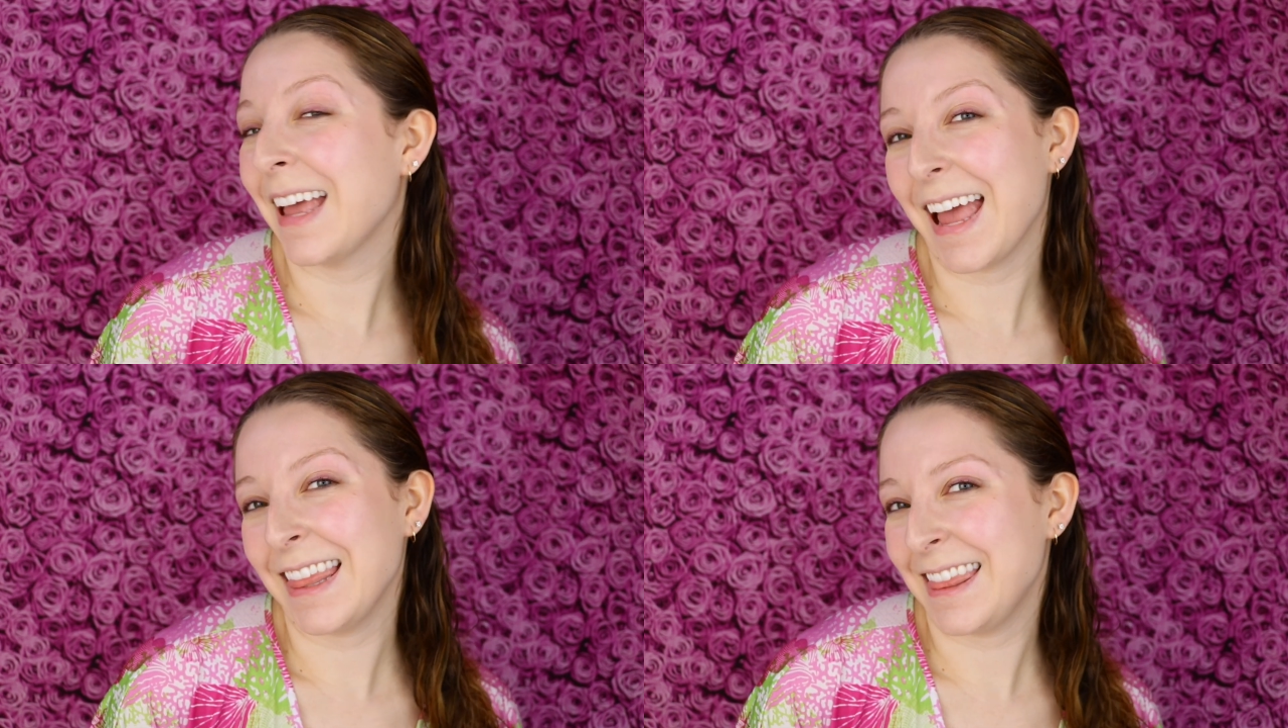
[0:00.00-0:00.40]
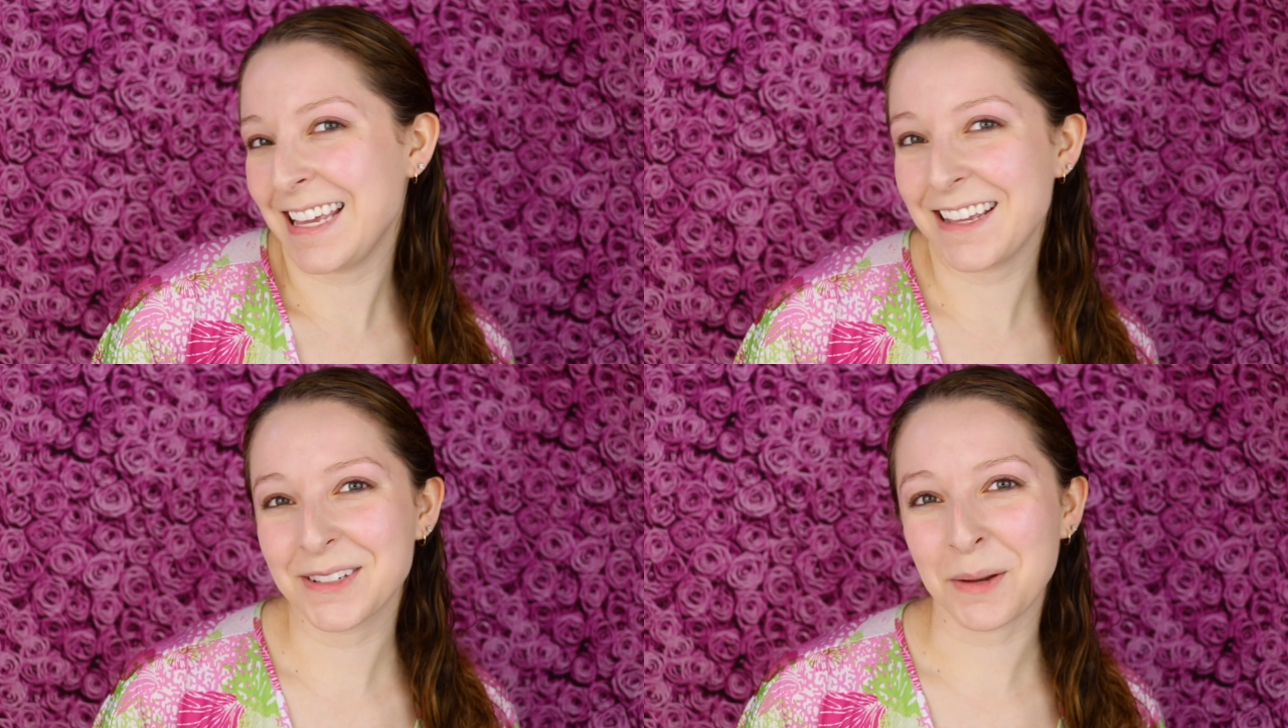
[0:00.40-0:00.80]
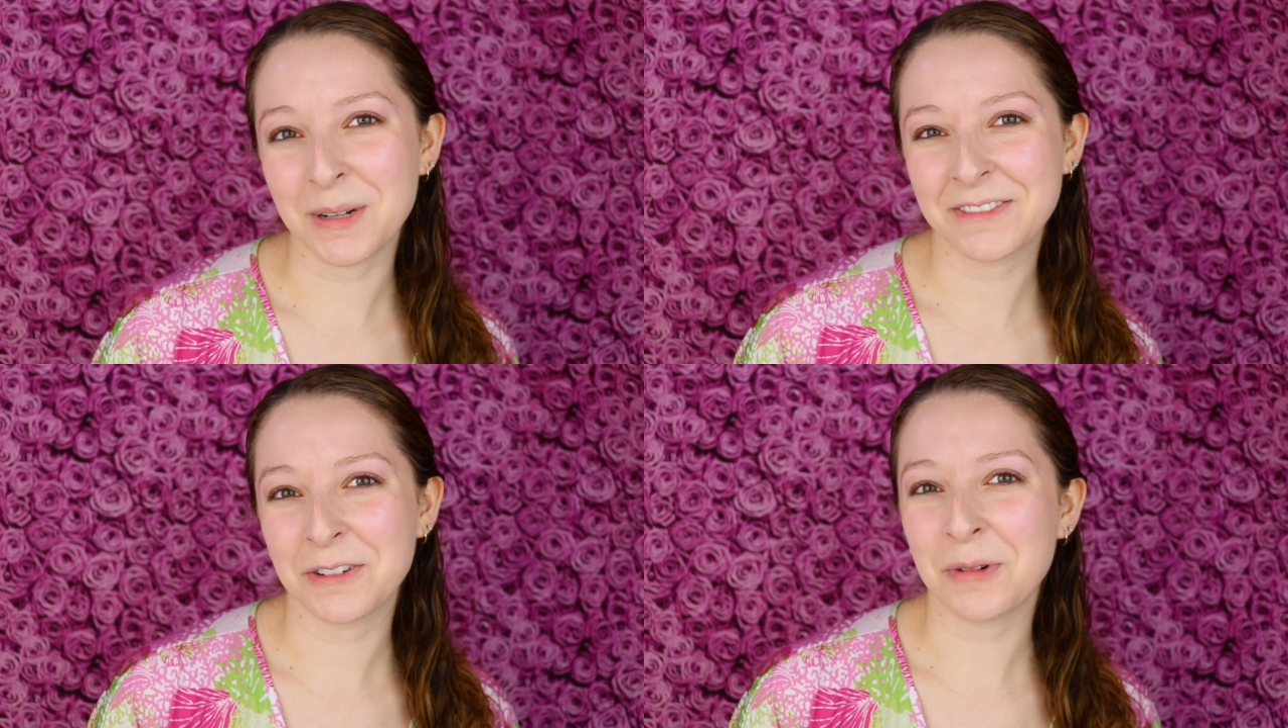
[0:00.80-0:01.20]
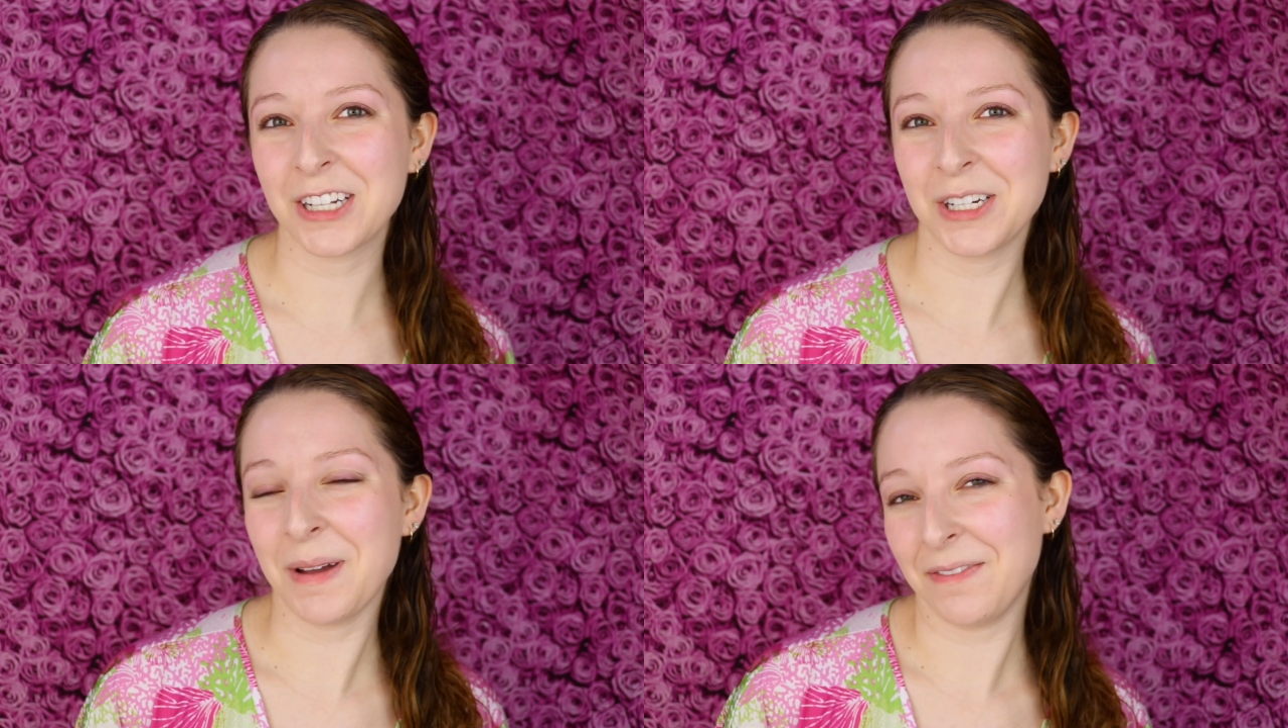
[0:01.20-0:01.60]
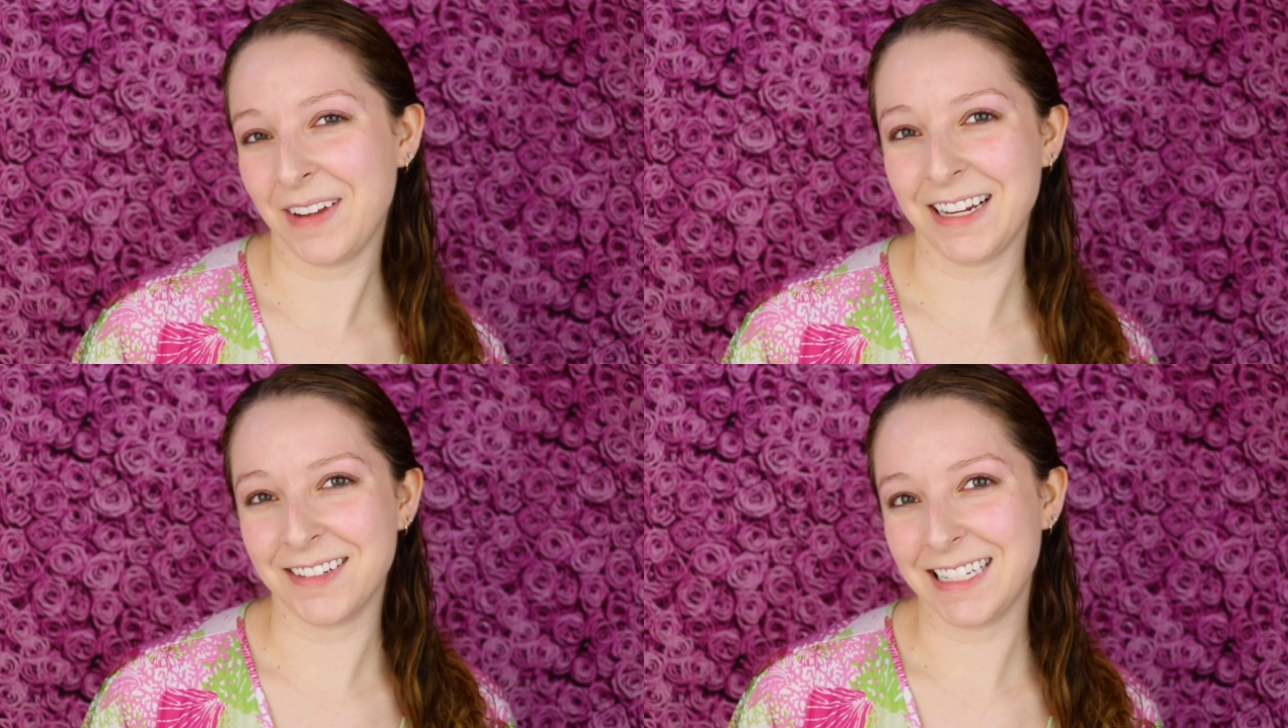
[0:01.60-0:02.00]
And thank you so much for watching my
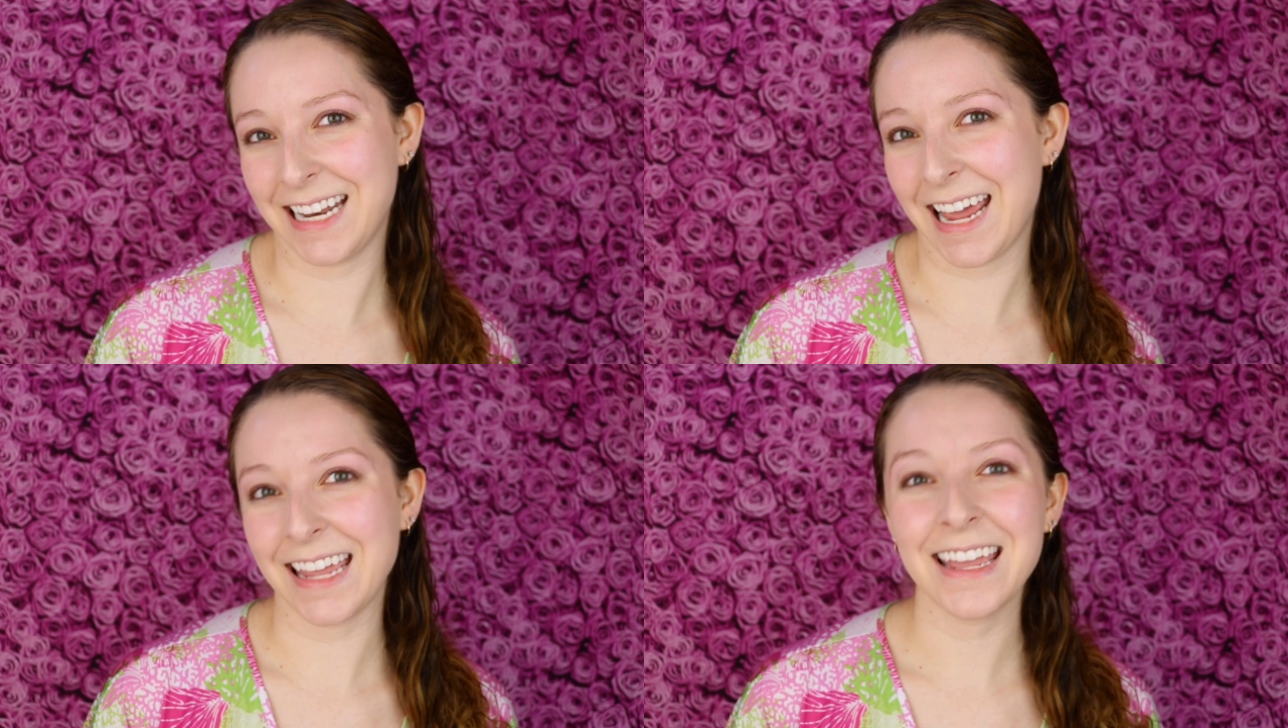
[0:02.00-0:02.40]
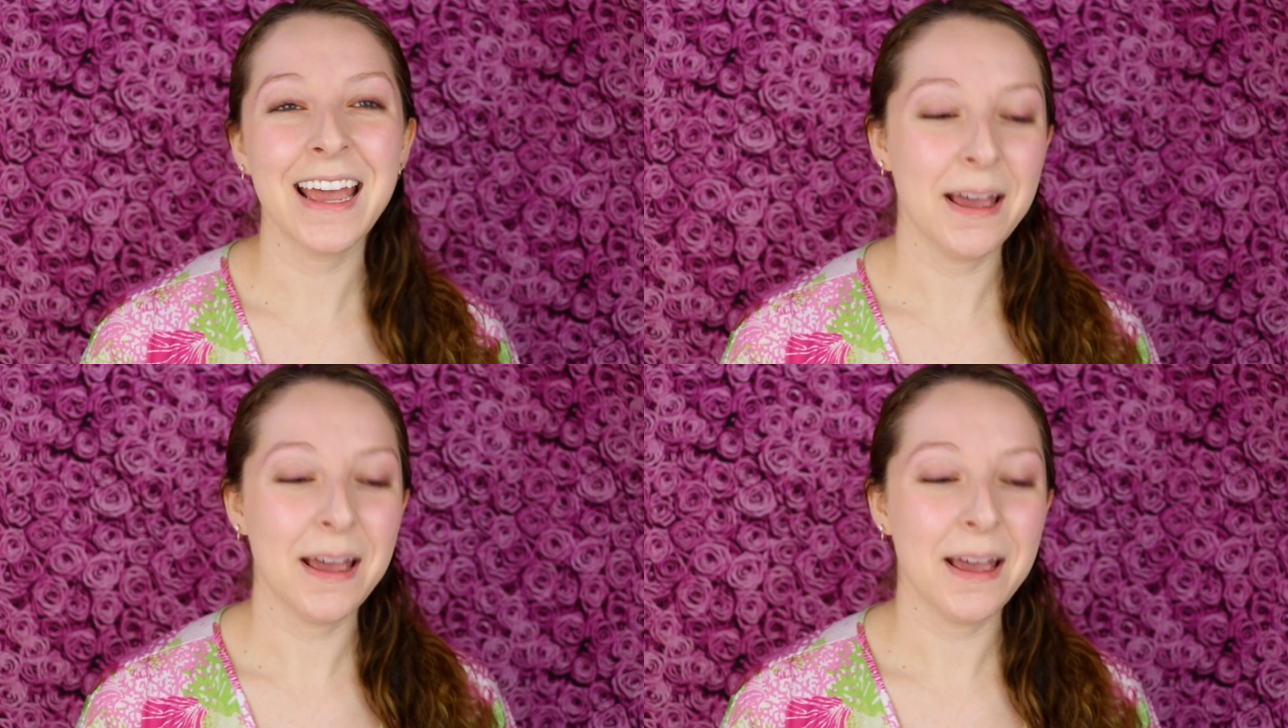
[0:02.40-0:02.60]
video today.